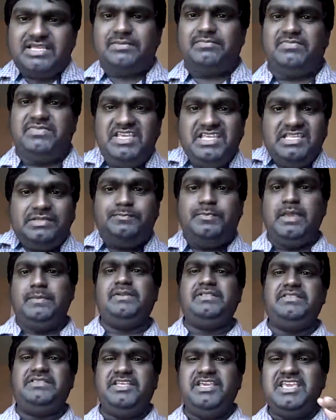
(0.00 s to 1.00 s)
them, these
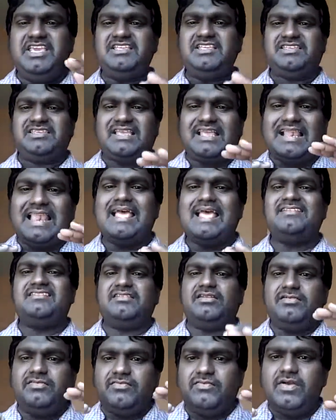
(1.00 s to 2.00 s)
people, these
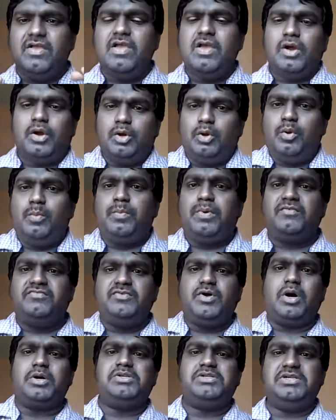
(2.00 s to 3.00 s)
class of group of
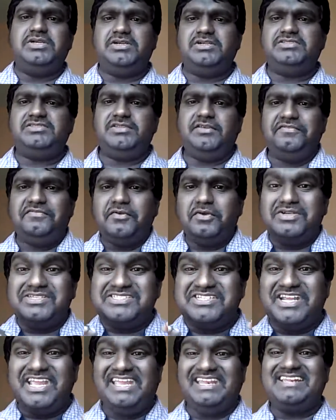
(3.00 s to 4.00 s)
doctors, if you
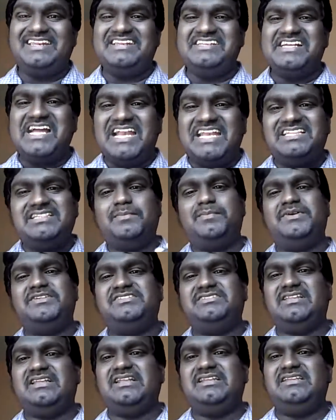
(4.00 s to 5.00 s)
train regarding the
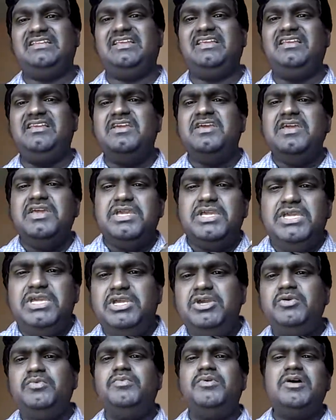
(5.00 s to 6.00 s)
personality,
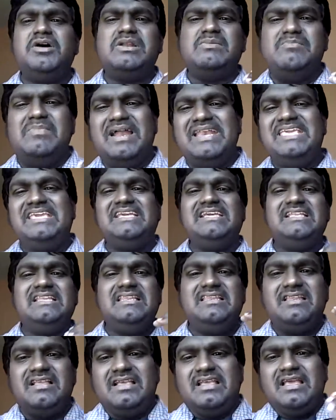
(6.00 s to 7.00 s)
your
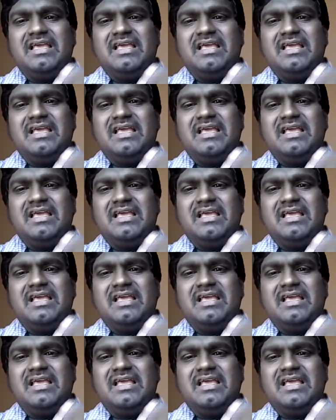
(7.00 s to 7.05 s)
medical